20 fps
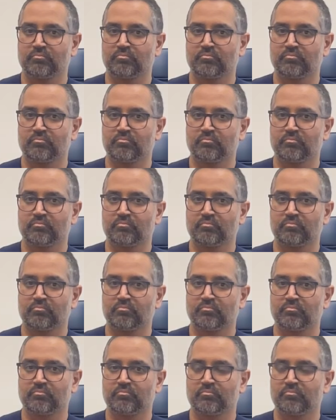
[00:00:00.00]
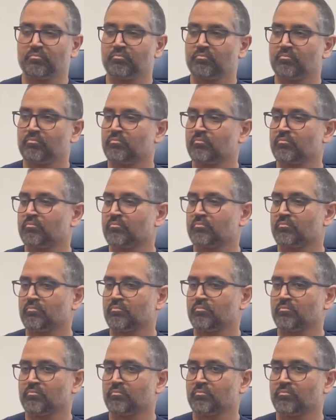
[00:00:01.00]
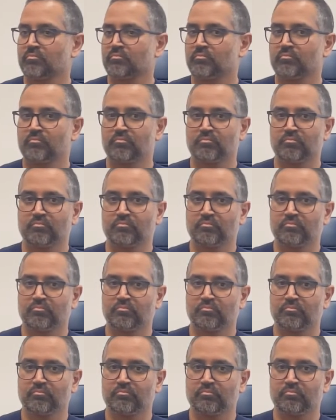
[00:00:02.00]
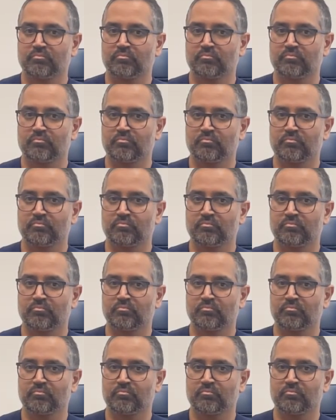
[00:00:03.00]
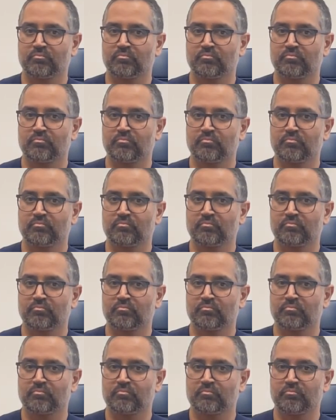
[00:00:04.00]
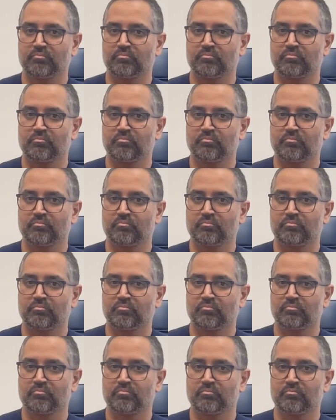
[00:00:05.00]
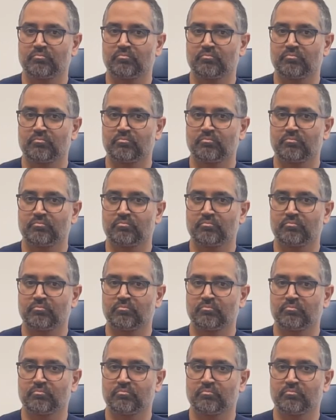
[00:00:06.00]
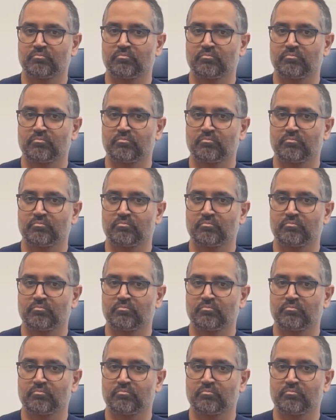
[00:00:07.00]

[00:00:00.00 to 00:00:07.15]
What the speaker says: This person isn't speaking.